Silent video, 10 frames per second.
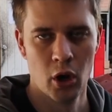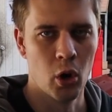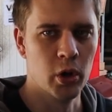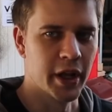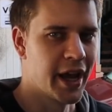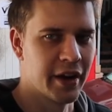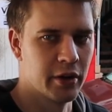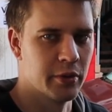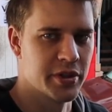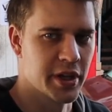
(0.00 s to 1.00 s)
all it had on
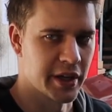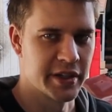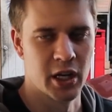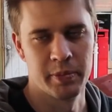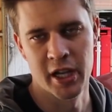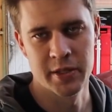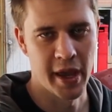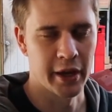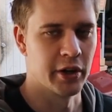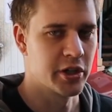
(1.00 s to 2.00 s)
it was like a set of
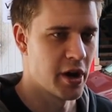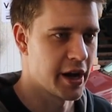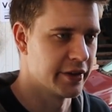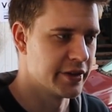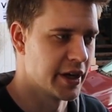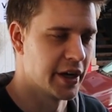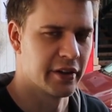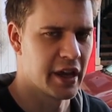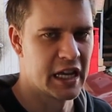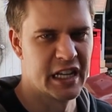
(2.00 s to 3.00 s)
pacemaker extractors and a
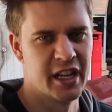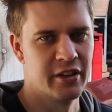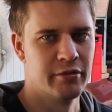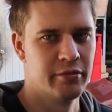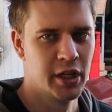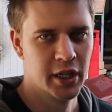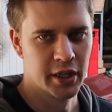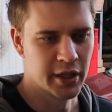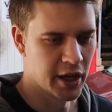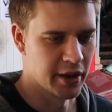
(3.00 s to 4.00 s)
K&N
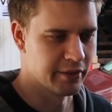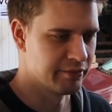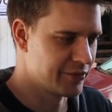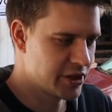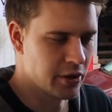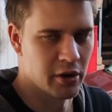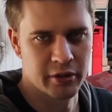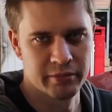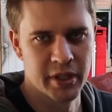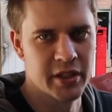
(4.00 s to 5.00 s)
stock
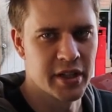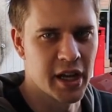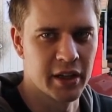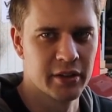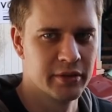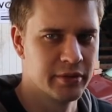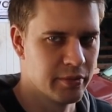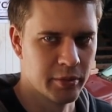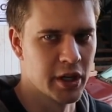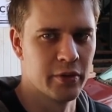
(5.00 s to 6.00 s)
intake,
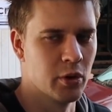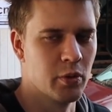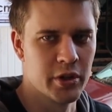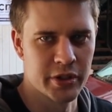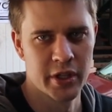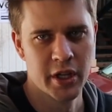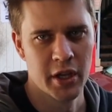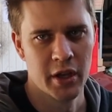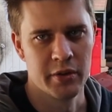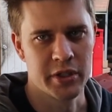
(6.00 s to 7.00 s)
whatever it was.
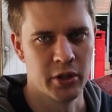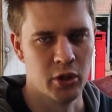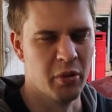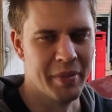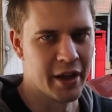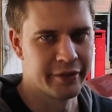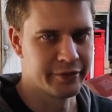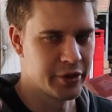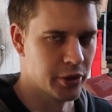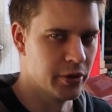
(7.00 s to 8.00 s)
Still all
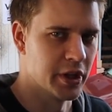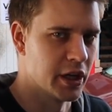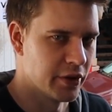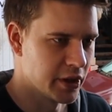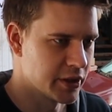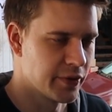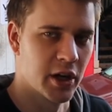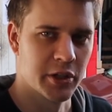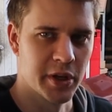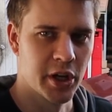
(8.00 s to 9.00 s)
MAF tuned and everything, as
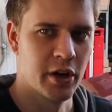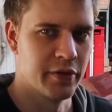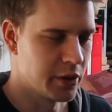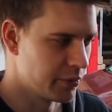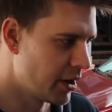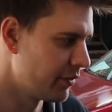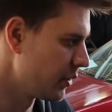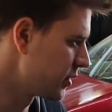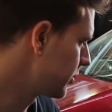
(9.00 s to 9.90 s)
far as we know, everything was